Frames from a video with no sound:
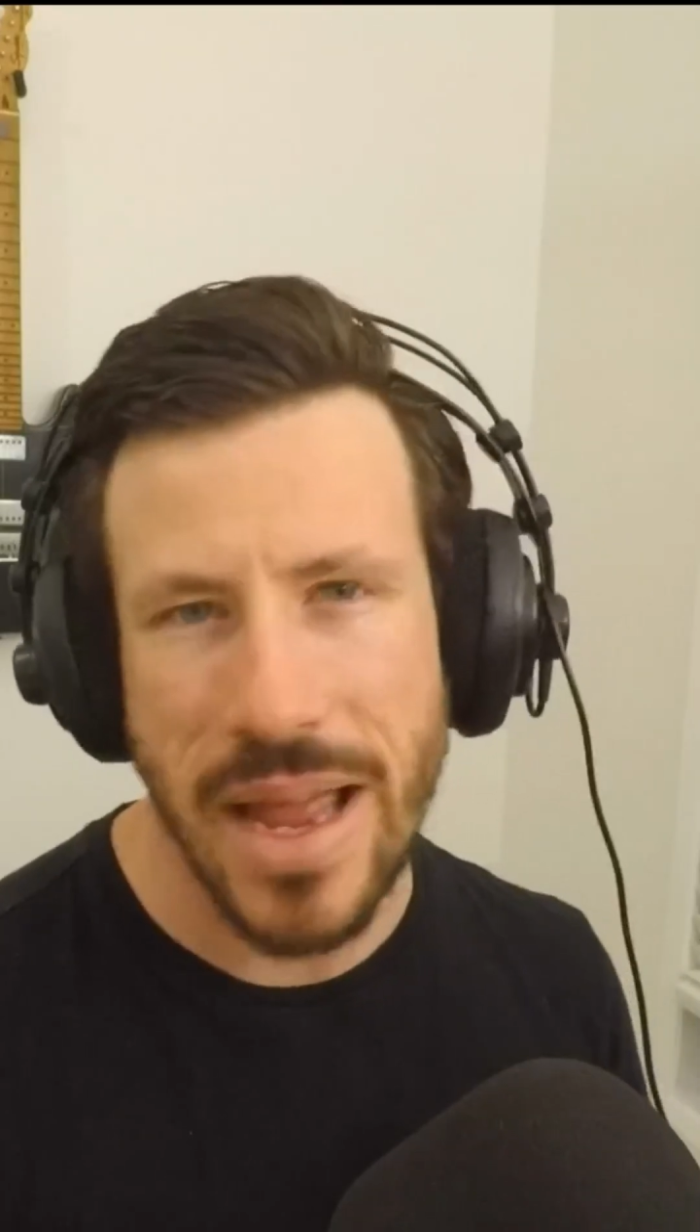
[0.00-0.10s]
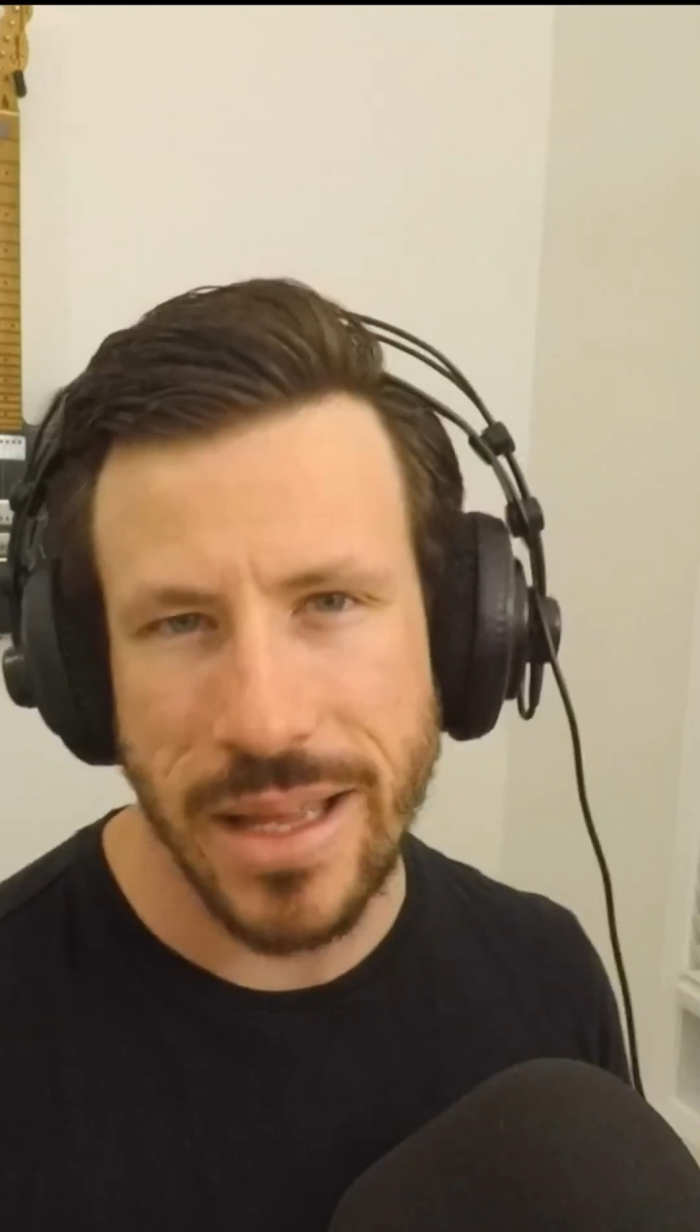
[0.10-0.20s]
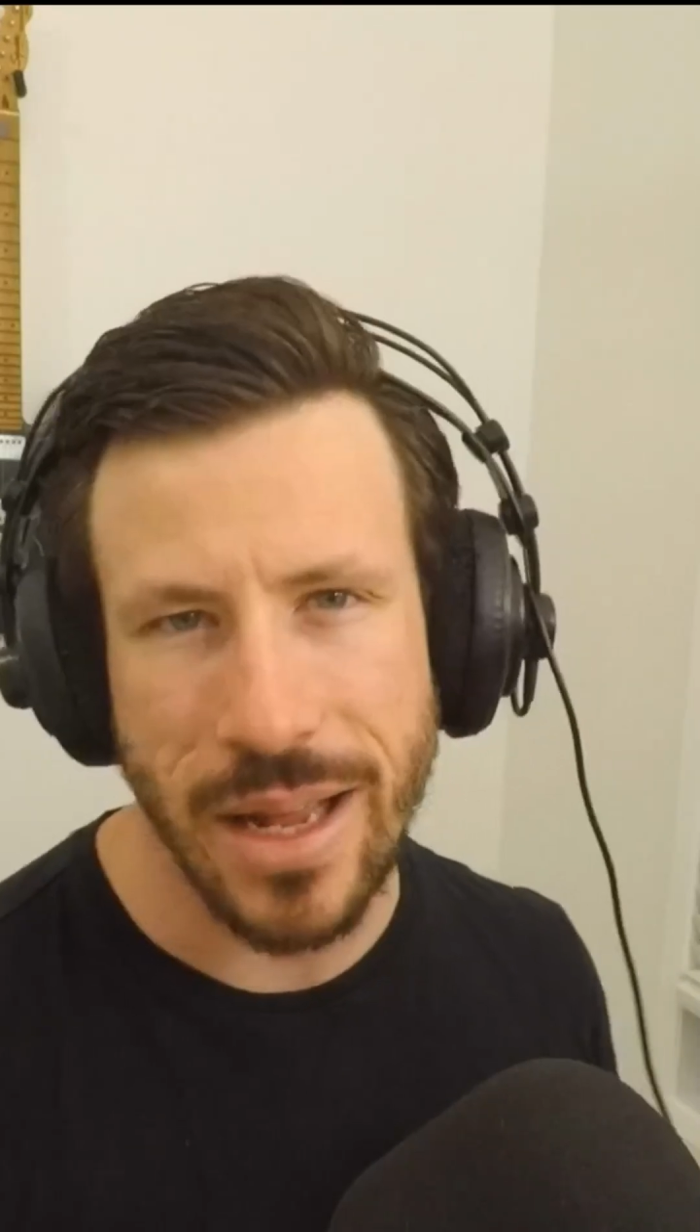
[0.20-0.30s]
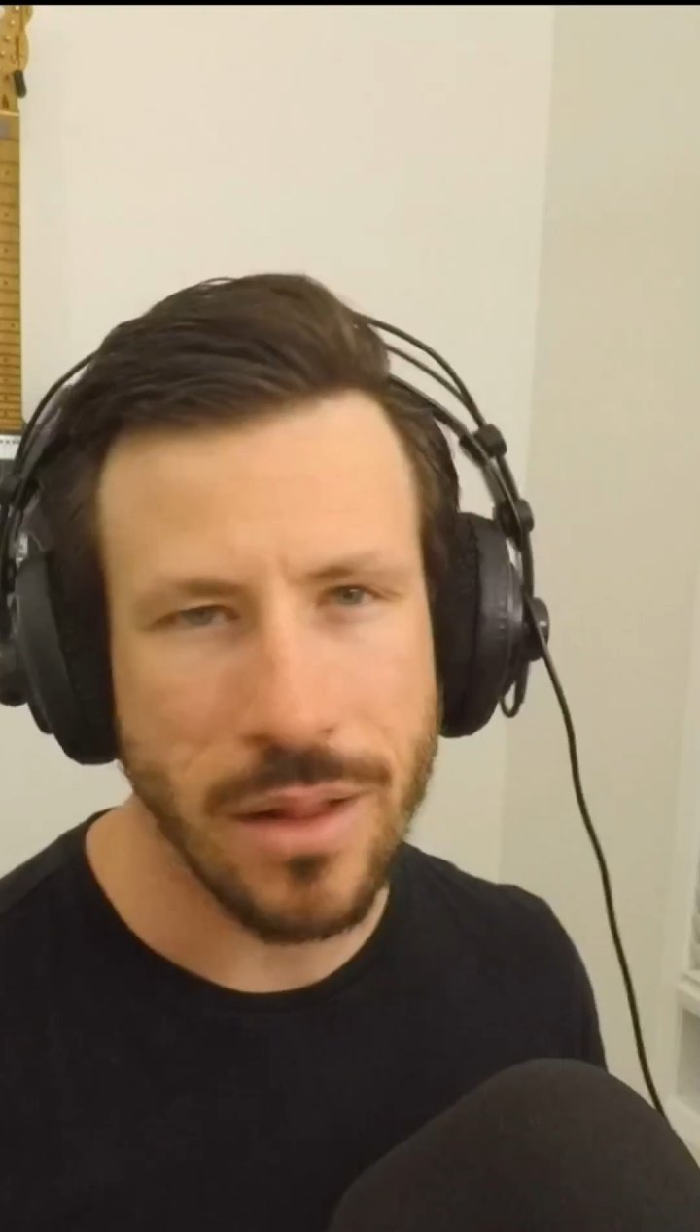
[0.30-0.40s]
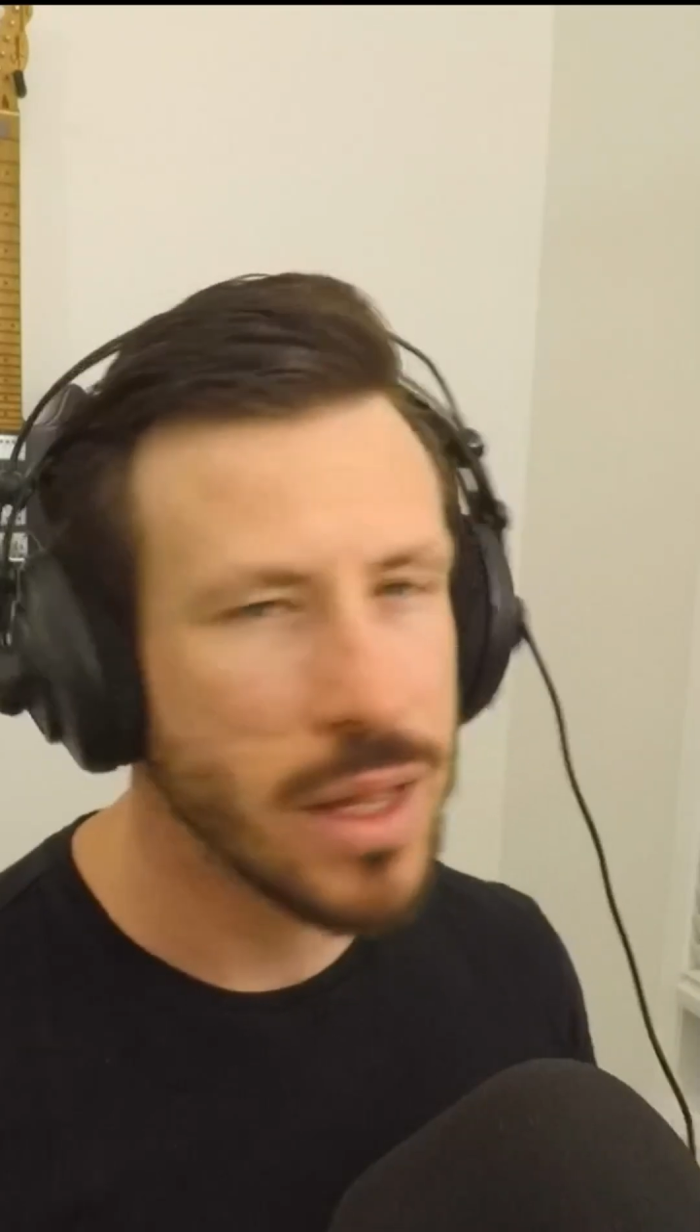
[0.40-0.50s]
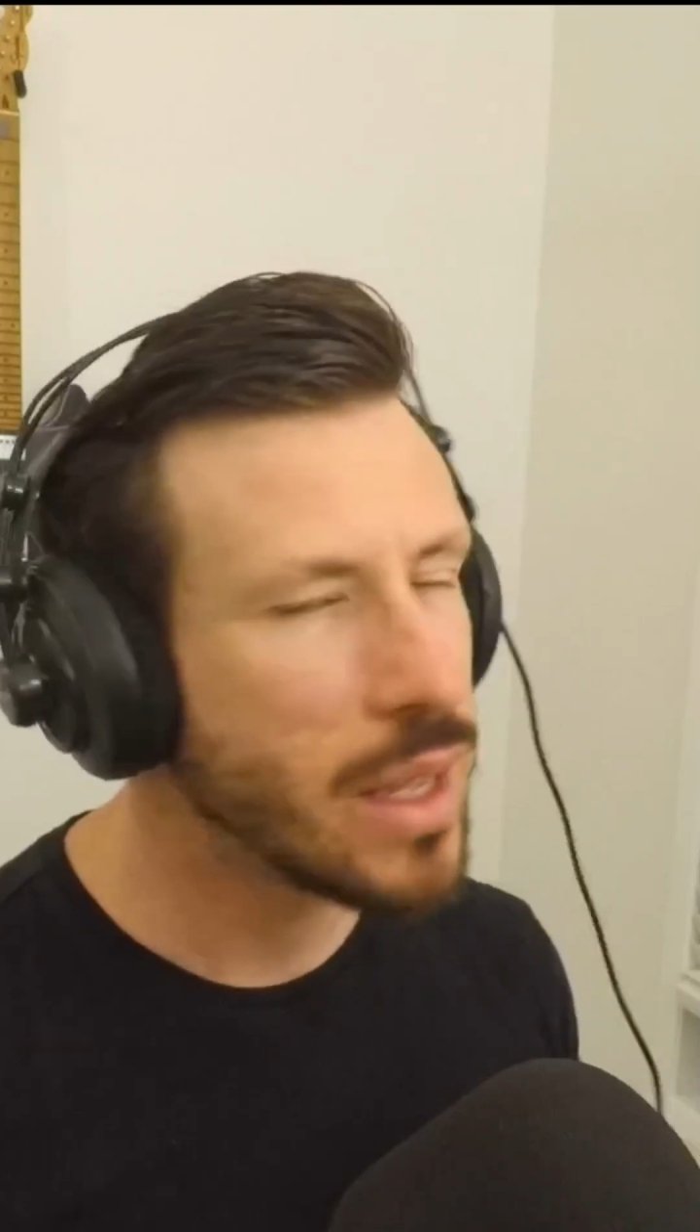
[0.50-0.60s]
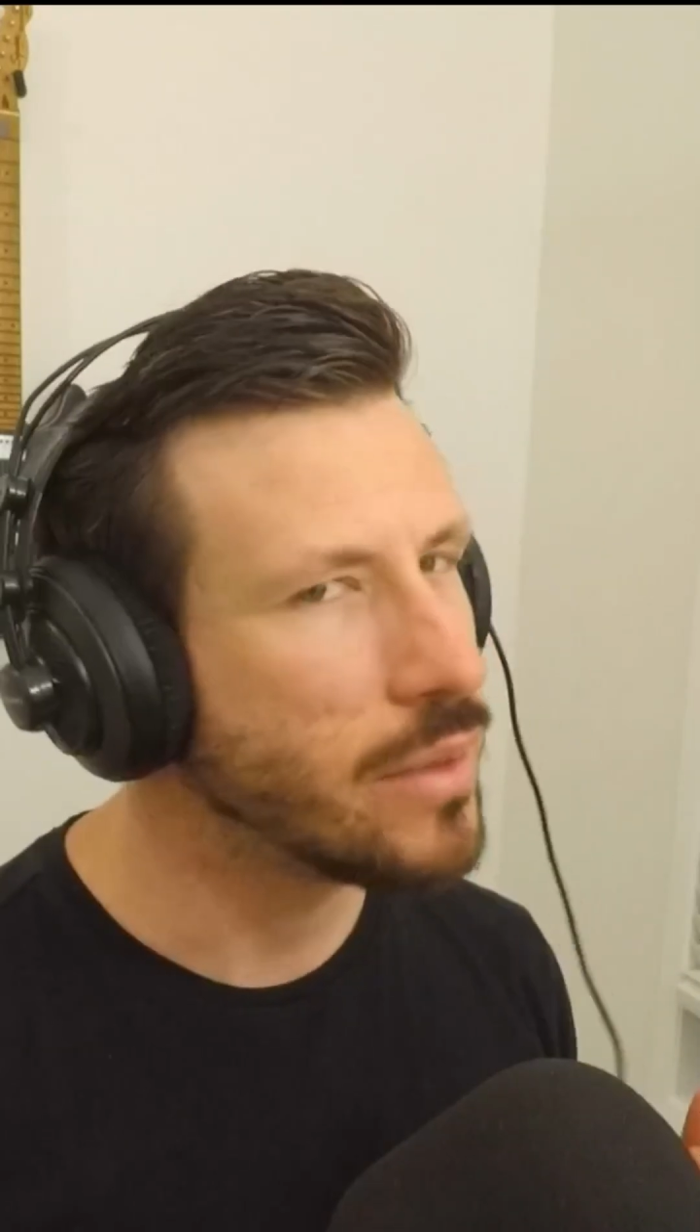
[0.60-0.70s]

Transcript: making